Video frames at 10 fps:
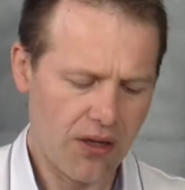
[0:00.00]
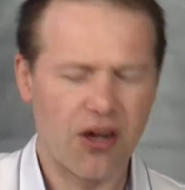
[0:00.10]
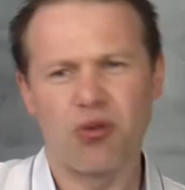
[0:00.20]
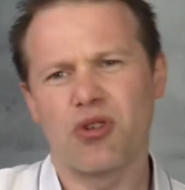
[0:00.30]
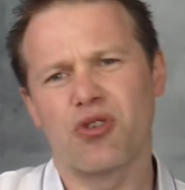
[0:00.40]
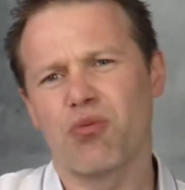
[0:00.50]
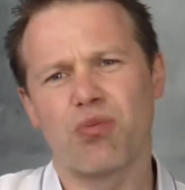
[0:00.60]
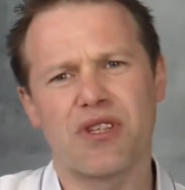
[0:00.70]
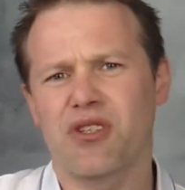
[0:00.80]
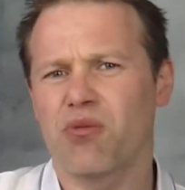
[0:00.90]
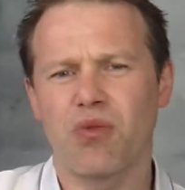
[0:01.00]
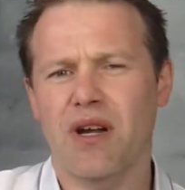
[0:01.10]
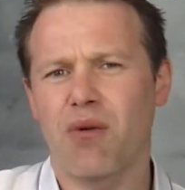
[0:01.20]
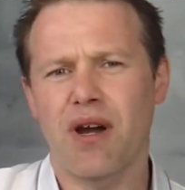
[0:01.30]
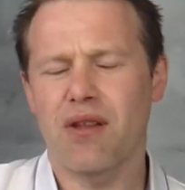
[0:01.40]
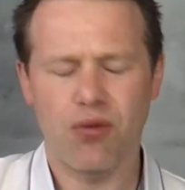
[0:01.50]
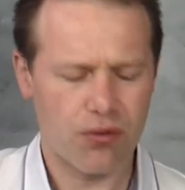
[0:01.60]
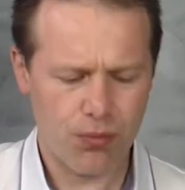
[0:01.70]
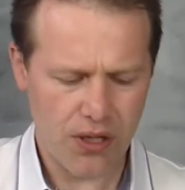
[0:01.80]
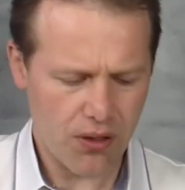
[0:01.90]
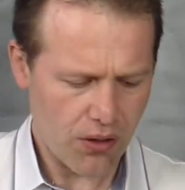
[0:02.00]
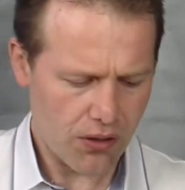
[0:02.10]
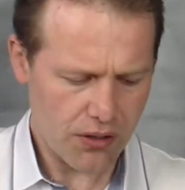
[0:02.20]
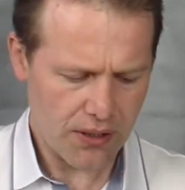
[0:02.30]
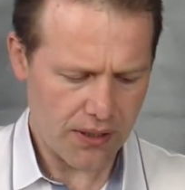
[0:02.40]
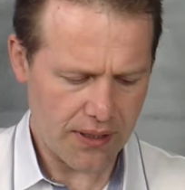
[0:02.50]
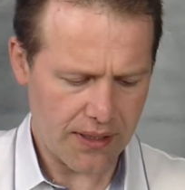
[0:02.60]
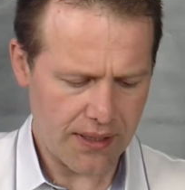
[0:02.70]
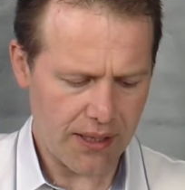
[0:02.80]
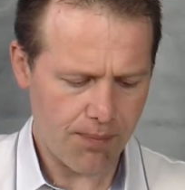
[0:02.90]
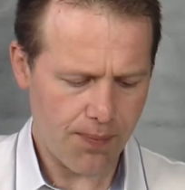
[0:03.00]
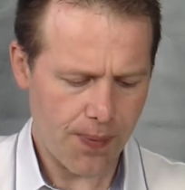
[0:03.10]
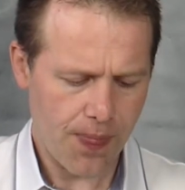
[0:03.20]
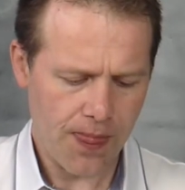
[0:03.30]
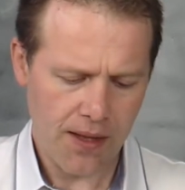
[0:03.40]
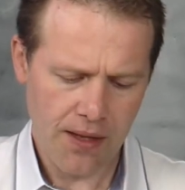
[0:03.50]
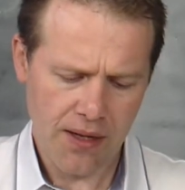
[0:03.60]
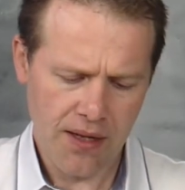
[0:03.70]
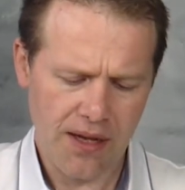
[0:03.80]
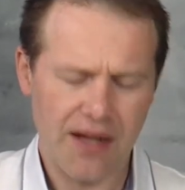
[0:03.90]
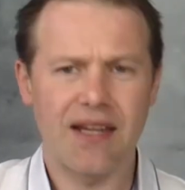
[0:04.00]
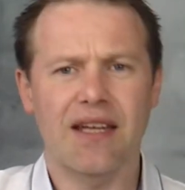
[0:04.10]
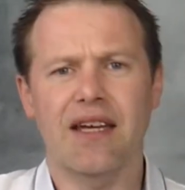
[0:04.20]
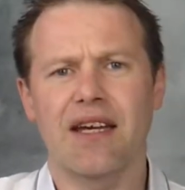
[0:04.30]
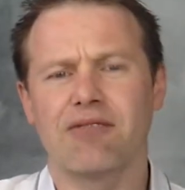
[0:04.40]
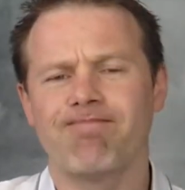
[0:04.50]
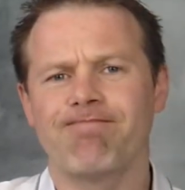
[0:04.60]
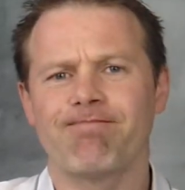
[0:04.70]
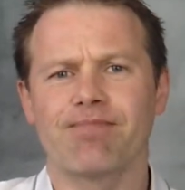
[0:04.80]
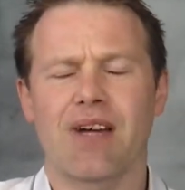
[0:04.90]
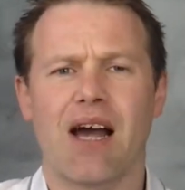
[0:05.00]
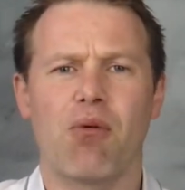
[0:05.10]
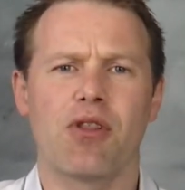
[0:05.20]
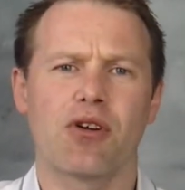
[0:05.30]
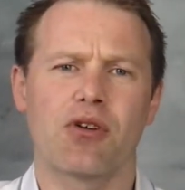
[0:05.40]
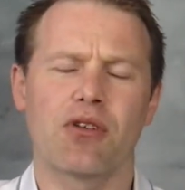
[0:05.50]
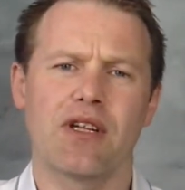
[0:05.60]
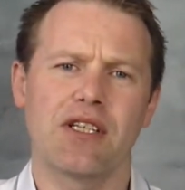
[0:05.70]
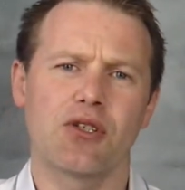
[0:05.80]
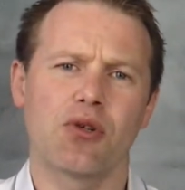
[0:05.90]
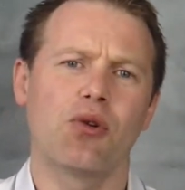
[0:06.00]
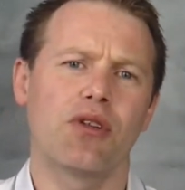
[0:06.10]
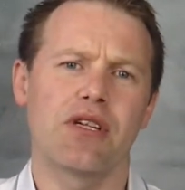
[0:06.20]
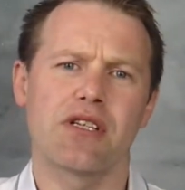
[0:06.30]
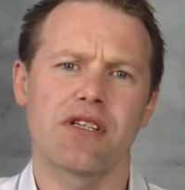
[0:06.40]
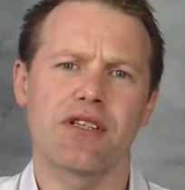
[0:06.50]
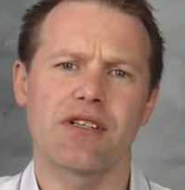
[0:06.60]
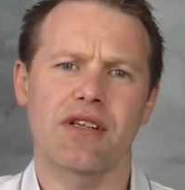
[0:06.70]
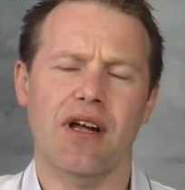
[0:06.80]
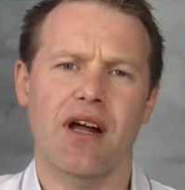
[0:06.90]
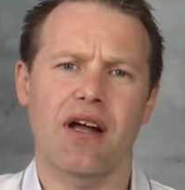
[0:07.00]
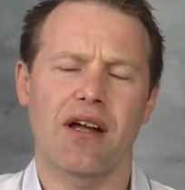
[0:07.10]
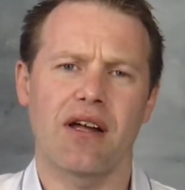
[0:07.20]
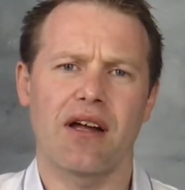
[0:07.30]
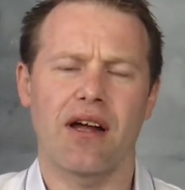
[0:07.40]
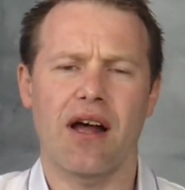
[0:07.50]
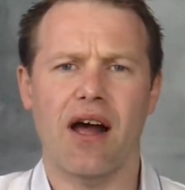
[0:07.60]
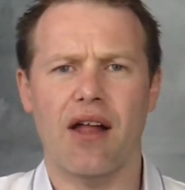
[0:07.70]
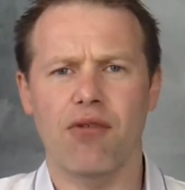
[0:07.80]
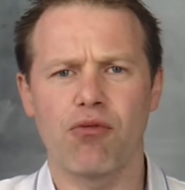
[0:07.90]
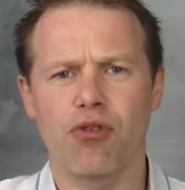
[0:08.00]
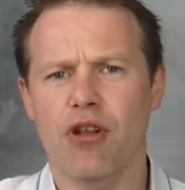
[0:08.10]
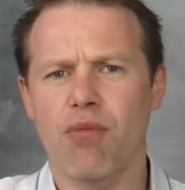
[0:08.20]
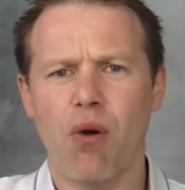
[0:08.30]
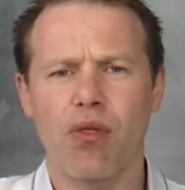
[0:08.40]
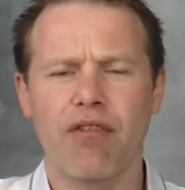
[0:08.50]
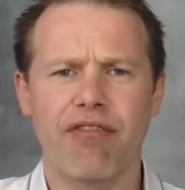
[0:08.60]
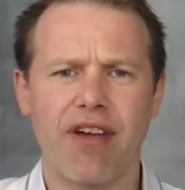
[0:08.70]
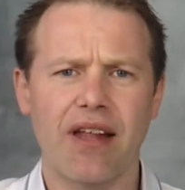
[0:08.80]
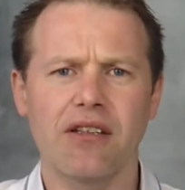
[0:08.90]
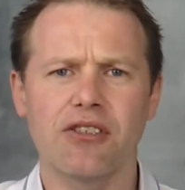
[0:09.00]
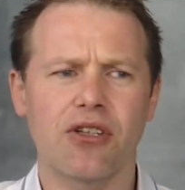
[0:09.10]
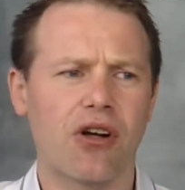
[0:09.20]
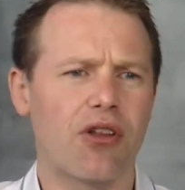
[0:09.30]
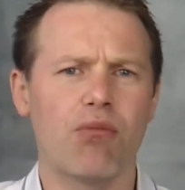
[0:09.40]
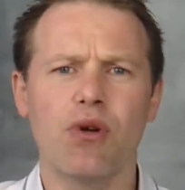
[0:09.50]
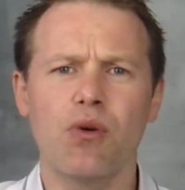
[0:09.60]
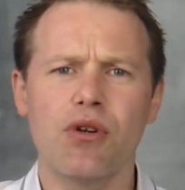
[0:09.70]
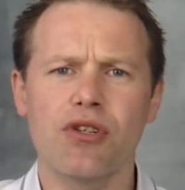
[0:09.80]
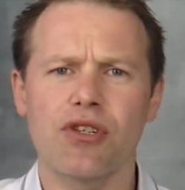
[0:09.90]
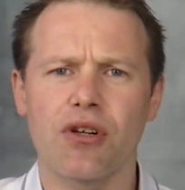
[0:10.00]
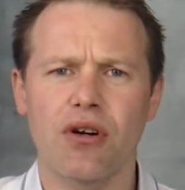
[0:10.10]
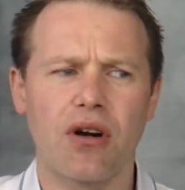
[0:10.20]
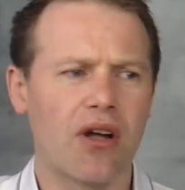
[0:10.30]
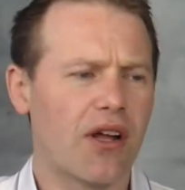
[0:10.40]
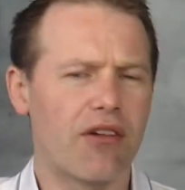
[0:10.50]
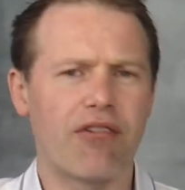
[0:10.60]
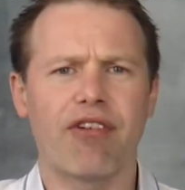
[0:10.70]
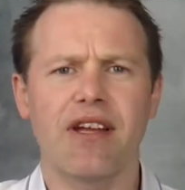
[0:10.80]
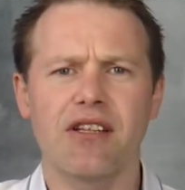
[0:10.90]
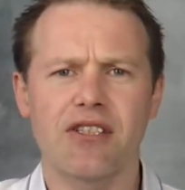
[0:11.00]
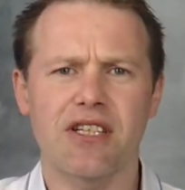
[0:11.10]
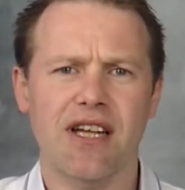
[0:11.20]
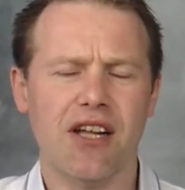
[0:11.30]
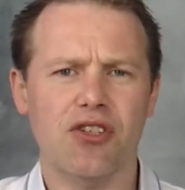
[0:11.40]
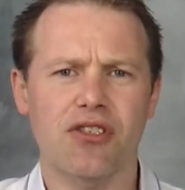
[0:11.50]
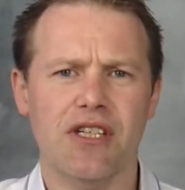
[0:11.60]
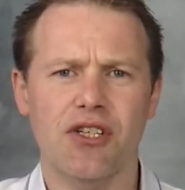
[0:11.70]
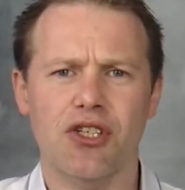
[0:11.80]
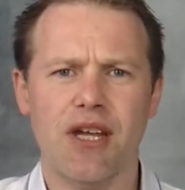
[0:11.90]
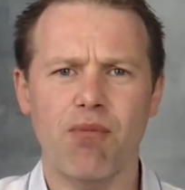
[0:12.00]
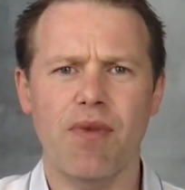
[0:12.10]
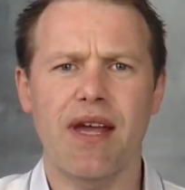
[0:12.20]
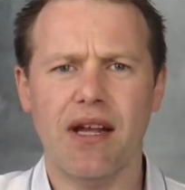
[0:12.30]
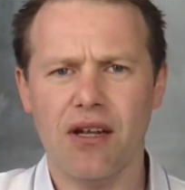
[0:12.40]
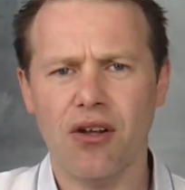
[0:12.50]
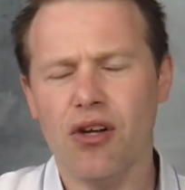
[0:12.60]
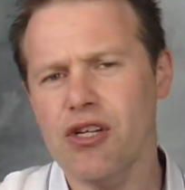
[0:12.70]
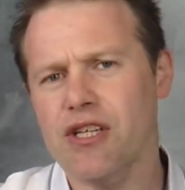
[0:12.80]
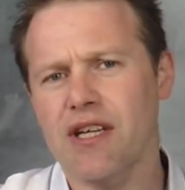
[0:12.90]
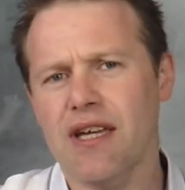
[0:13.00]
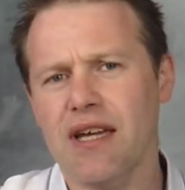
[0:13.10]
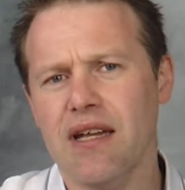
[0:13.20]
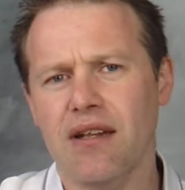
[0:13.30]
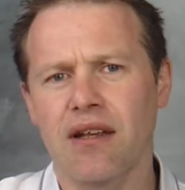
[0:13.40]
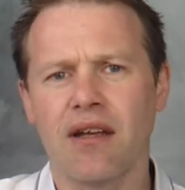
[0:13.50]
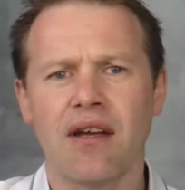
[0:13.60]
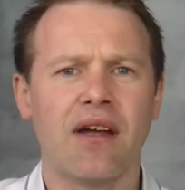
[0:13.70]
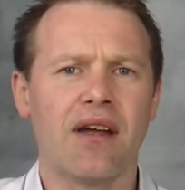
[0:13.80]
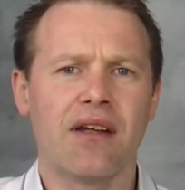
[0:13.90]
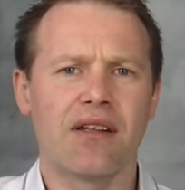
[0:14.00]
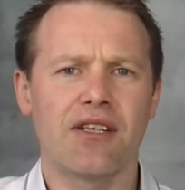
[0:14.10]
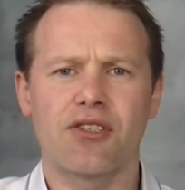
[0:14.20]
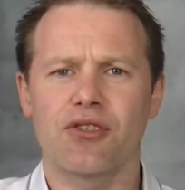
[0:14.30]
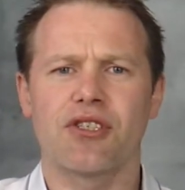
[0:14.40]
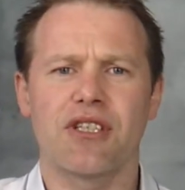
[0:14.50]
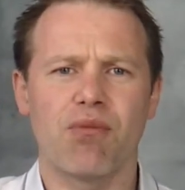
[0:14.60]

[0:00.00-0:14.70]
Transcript: or would dump it somewhere where they wouldn't be caught. And again, how are these cultists? Are they running about the fells or the moors or the fields to catch the sheep making a noise again? And it's just